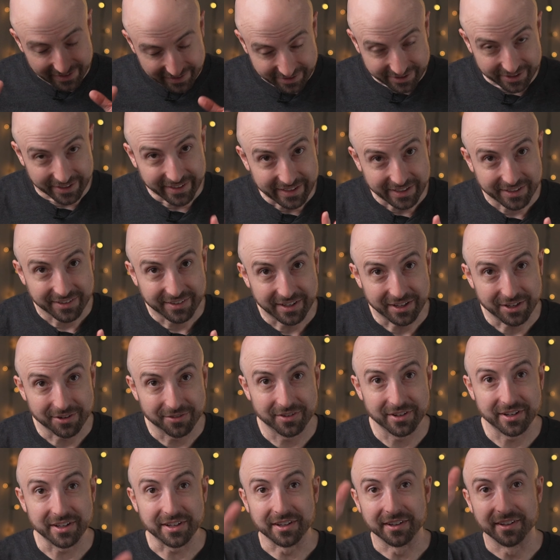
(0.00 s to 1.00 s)

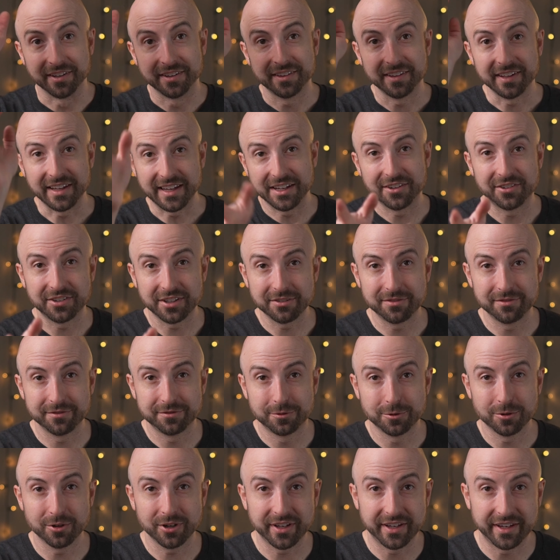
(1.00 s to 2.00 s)
Connectivity,
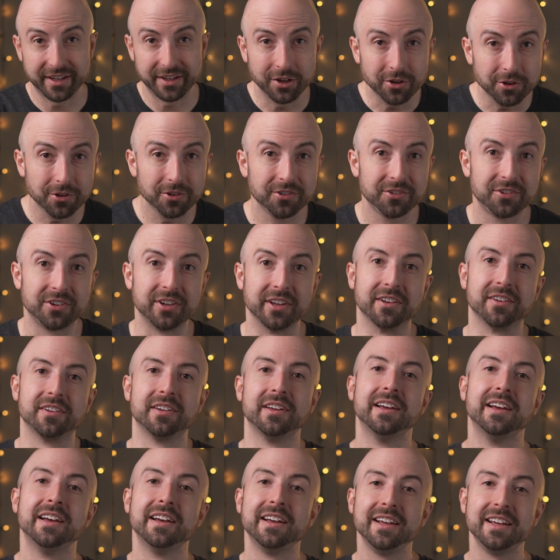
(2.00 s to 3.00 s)
A74 kills it.
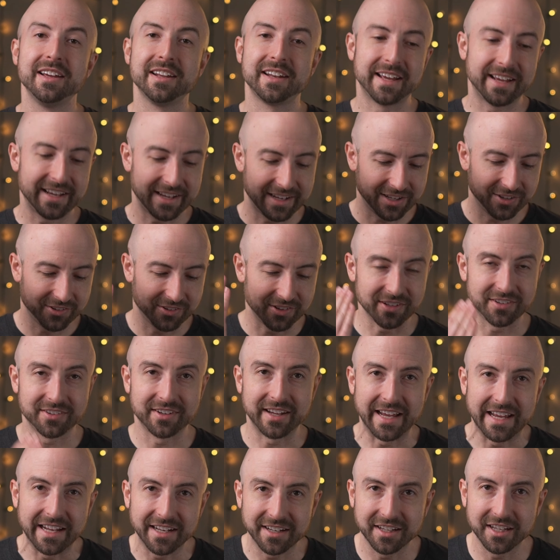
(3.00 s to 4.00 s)
It has a
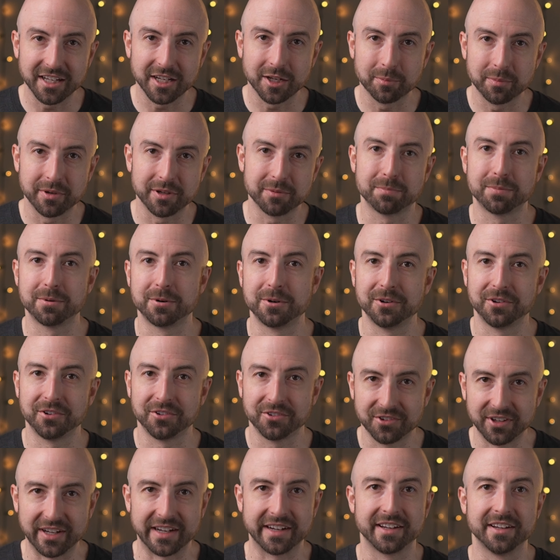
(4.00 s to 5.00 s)
10 gigabit per
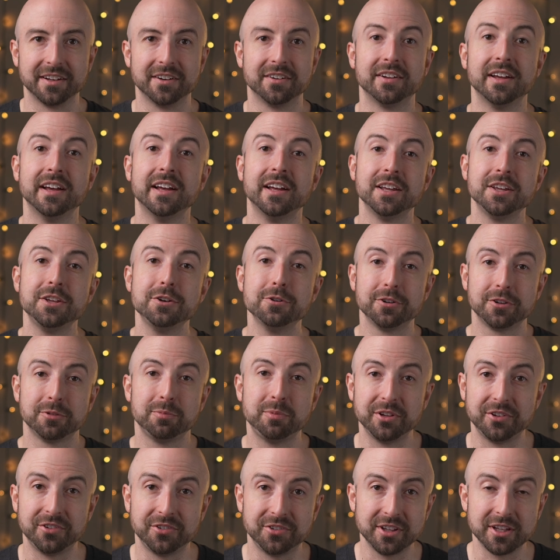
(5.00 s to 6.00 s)
second
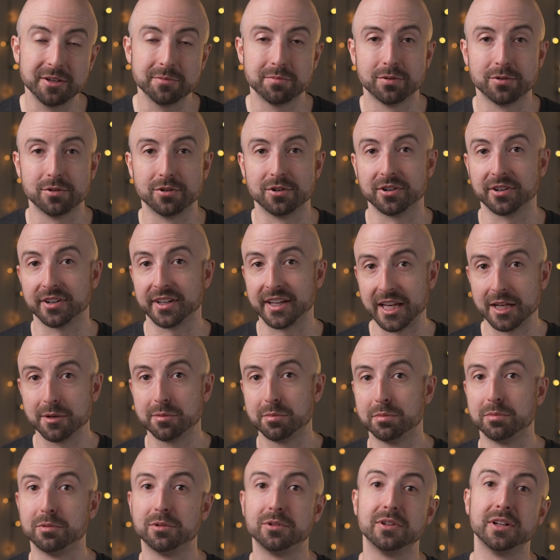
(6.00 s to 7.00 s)
USB-C port
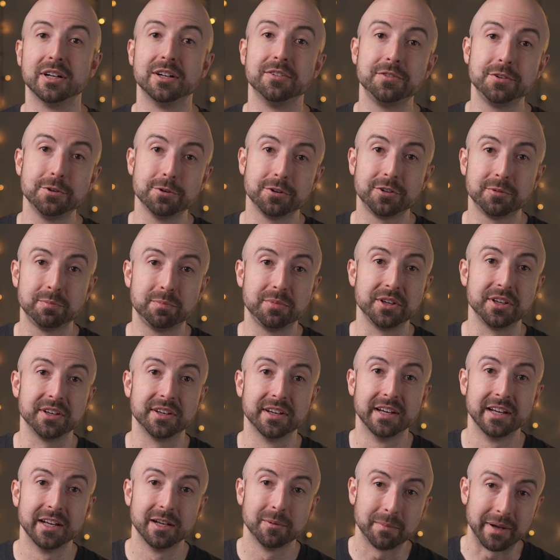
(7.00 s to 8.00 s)
capable of
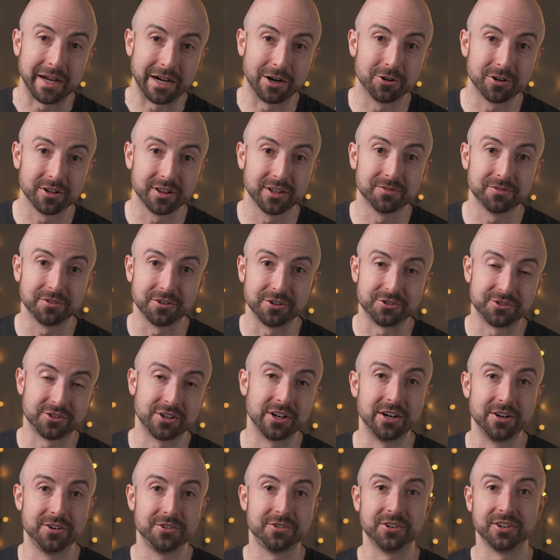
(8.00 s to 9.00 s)
USB power delivery
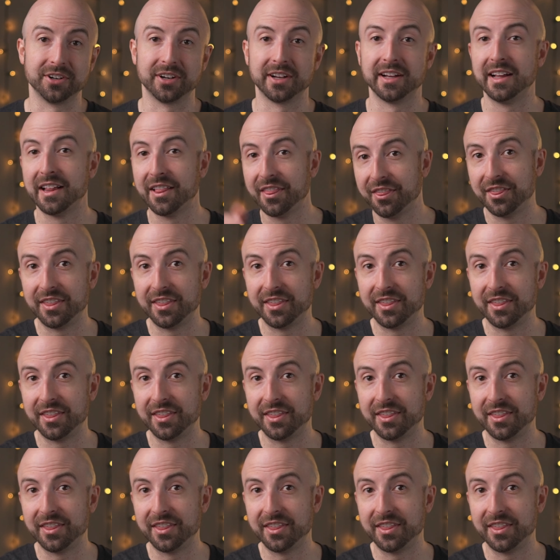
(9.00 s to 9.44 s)
charging.